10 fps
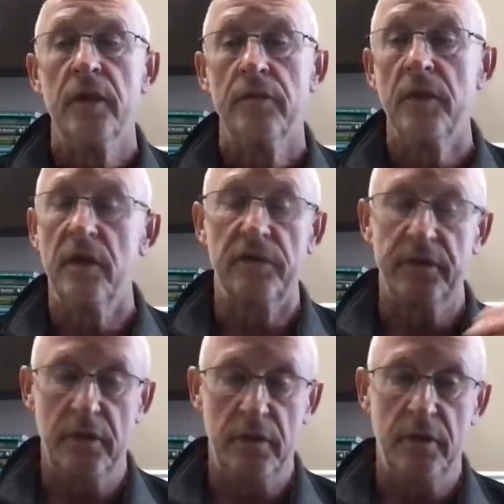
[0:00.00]
because
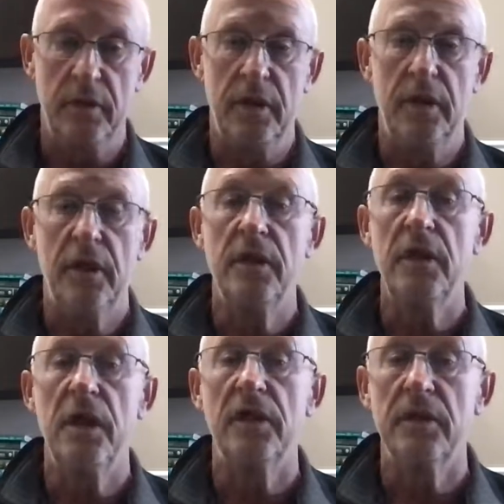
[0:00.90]
in
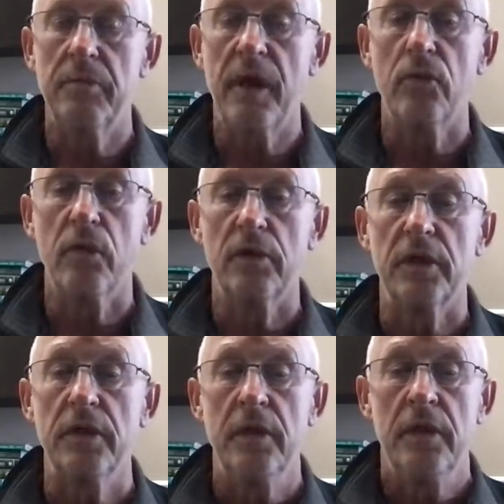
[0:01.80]
the end, it may
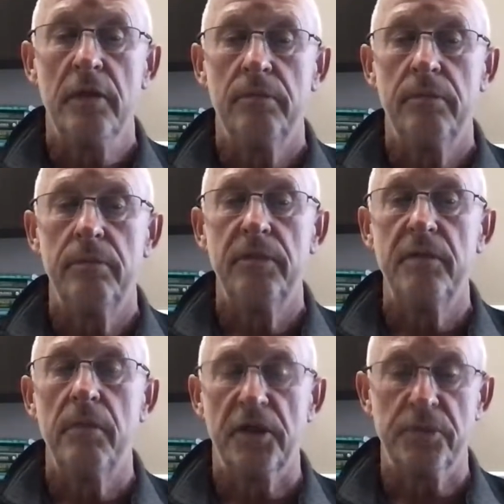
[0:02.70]
really be
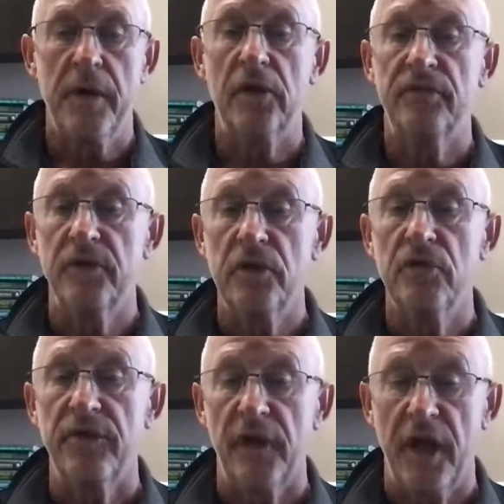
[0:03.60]
much better for you
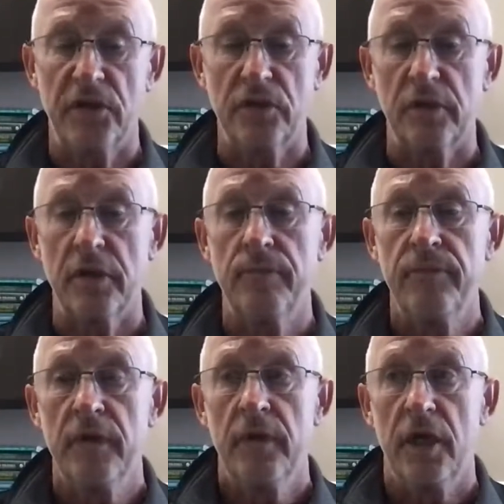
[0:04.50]
financially,
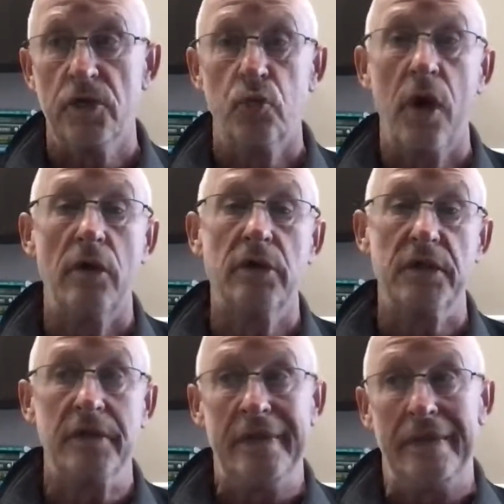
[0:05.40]
as well
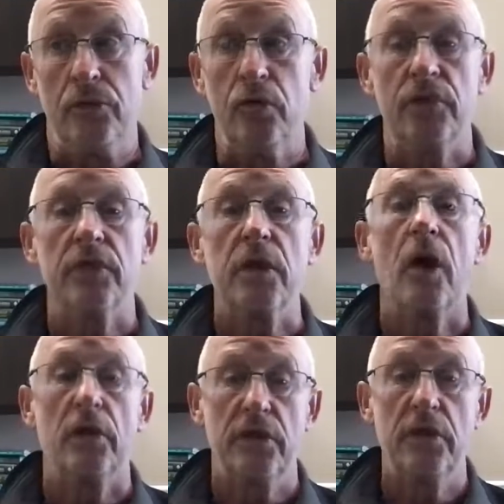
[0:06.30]
as with
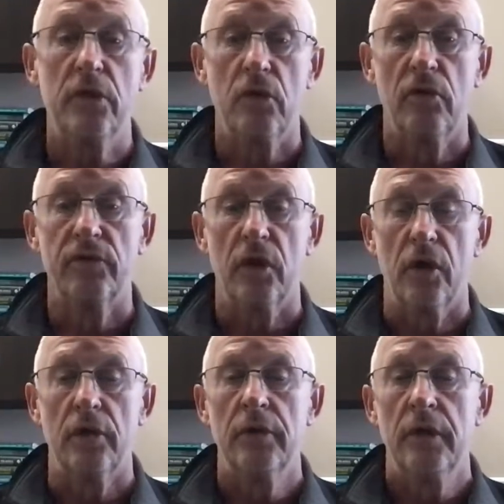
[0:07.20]
regard to your
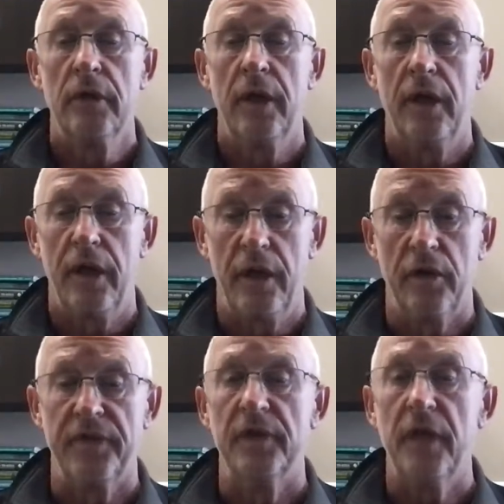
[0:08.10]
overall
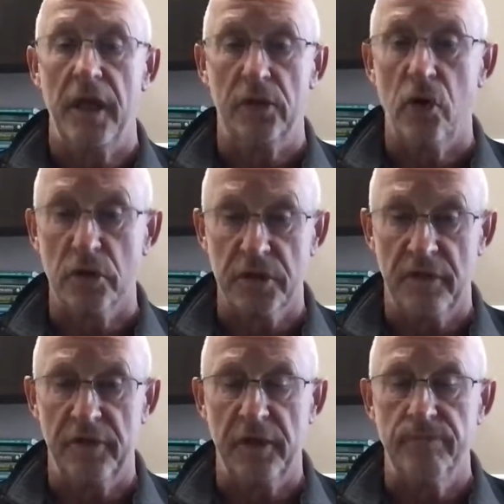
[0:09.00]
health and
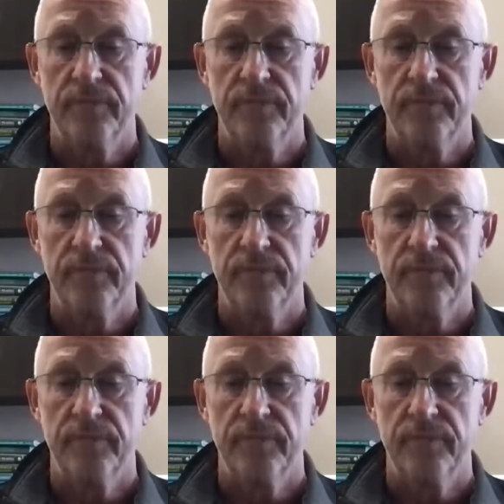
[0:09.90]
longevity.